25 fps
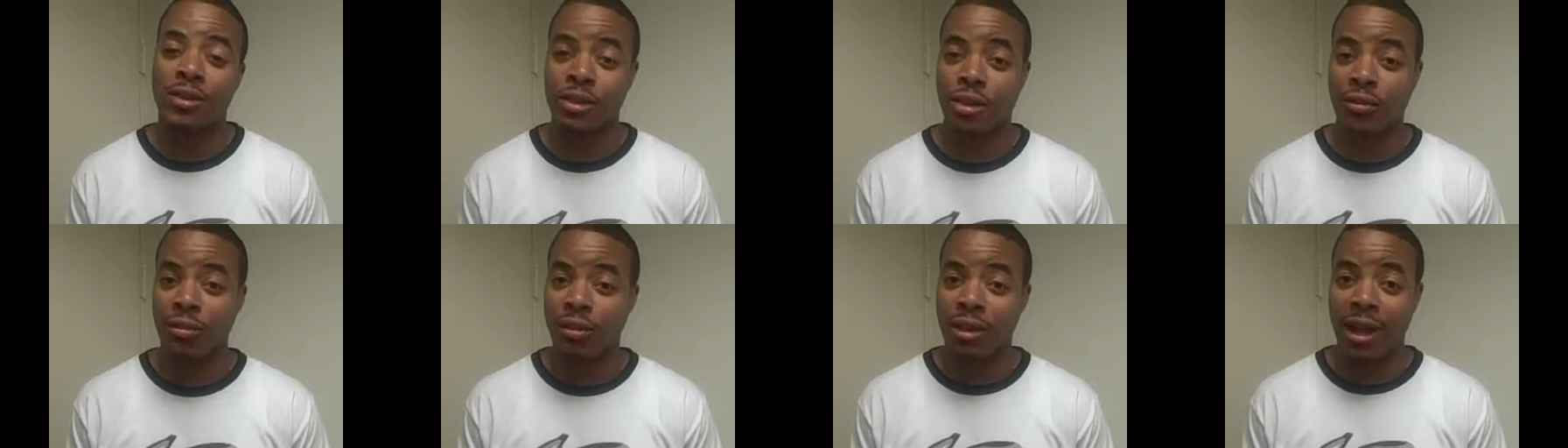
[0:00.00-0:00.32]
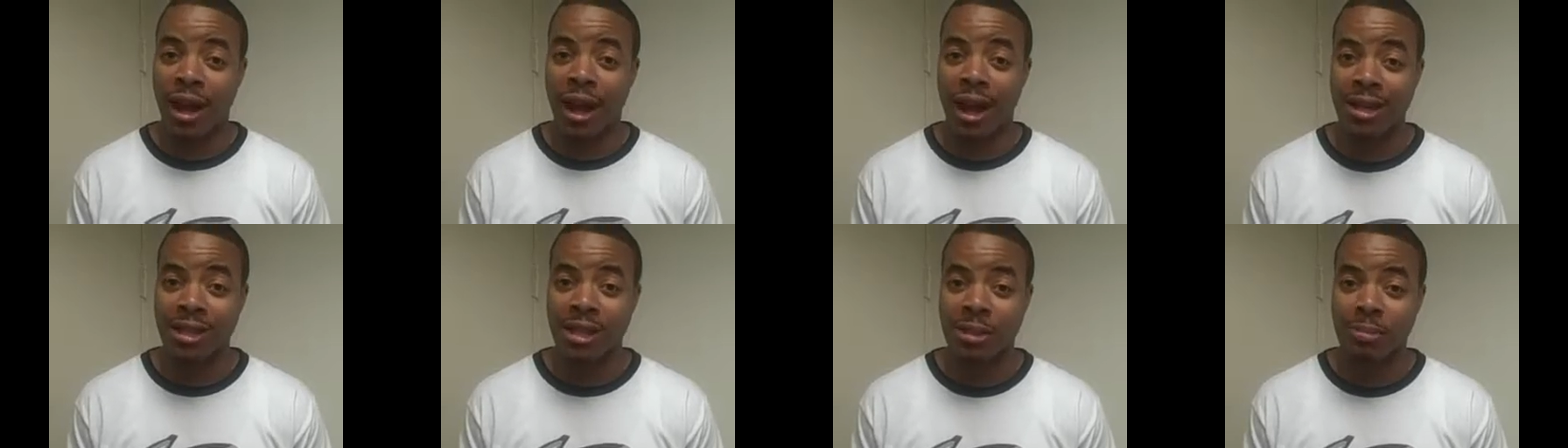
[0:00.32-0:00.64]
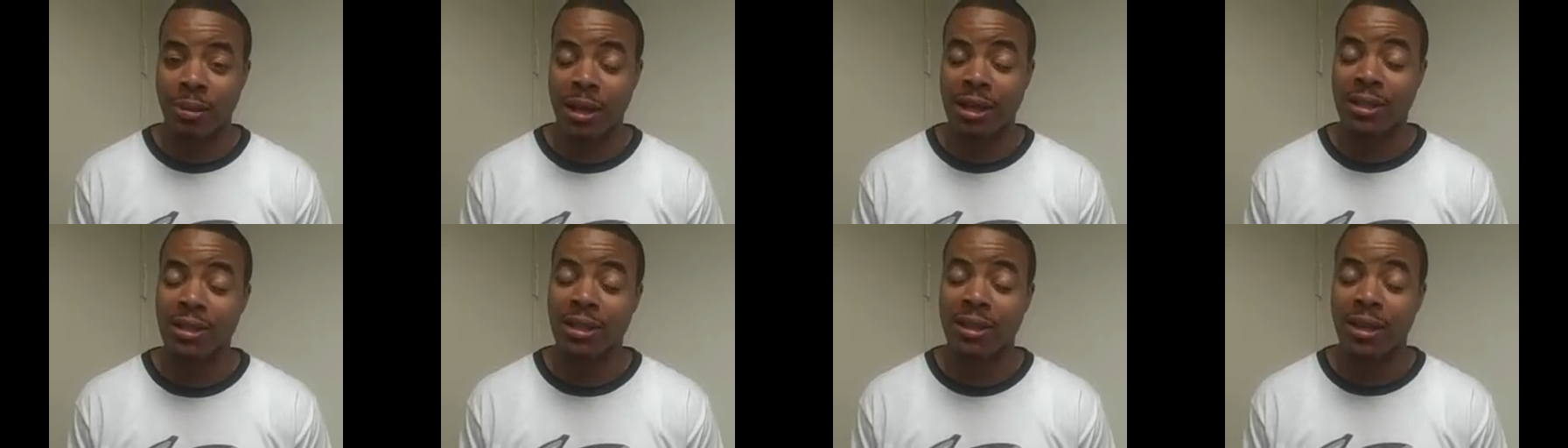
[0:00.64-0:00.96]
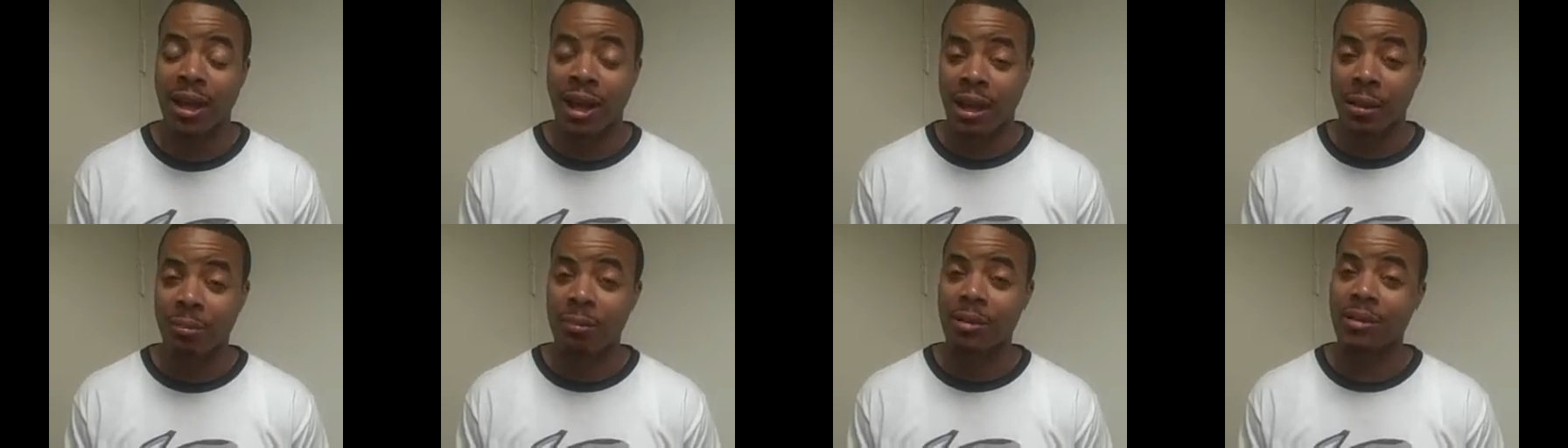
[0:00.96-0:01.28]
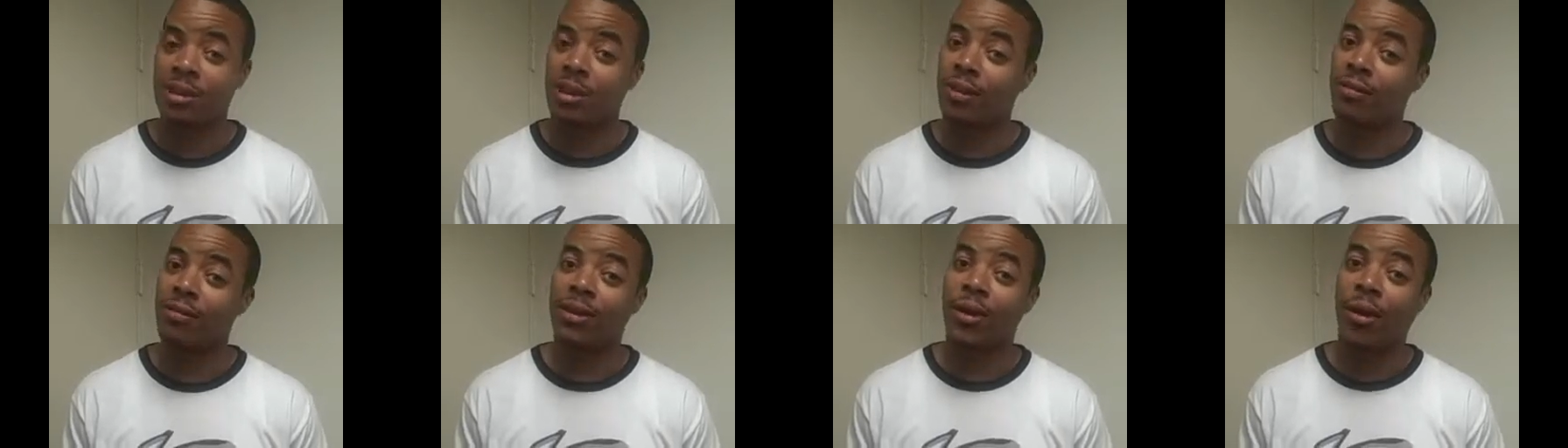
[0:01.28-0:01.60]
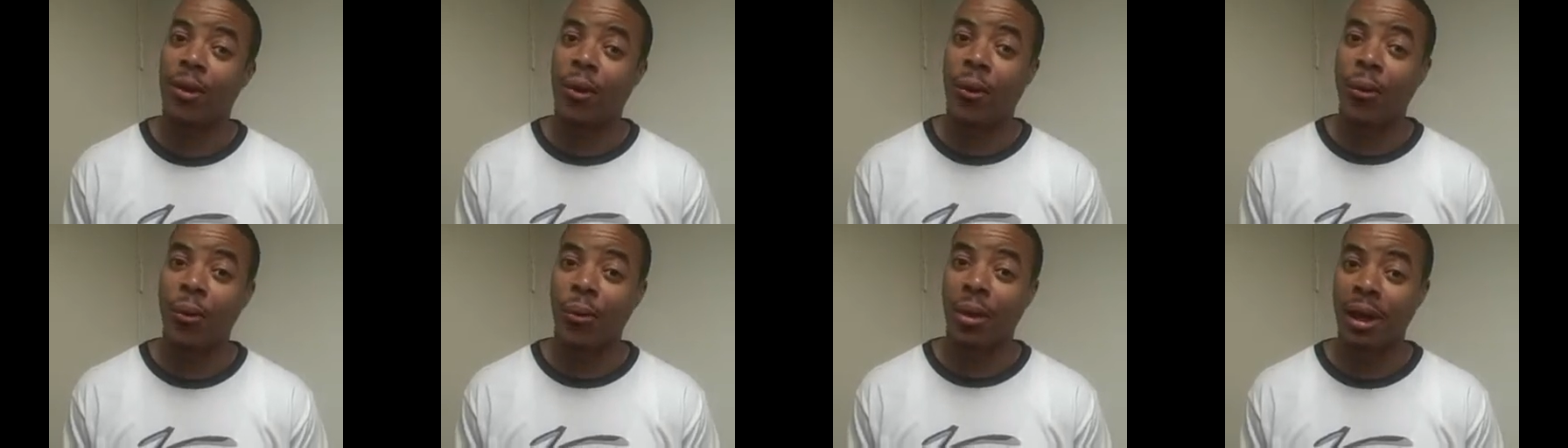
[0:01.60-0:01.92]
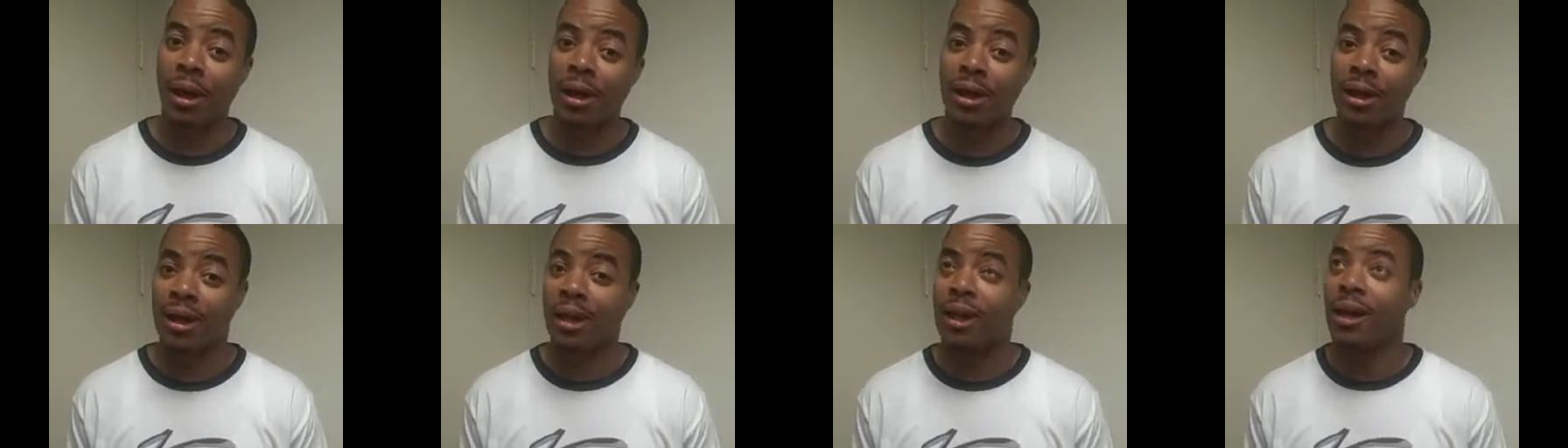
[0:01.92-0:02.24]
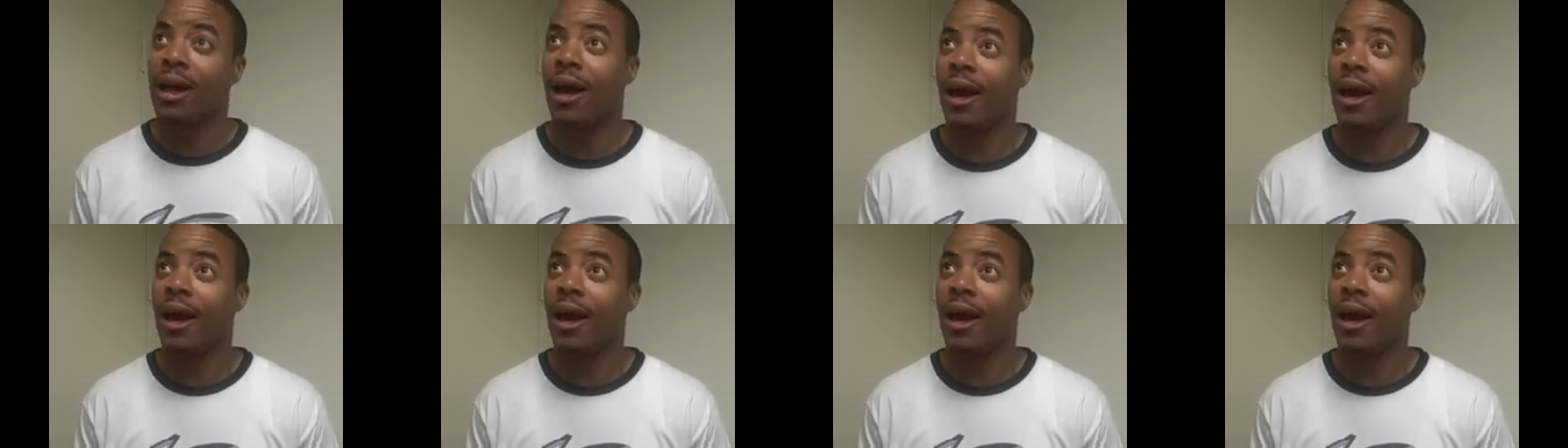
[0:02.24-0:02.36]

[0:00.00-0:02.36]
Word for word: the different aspects and elements of the Old Way.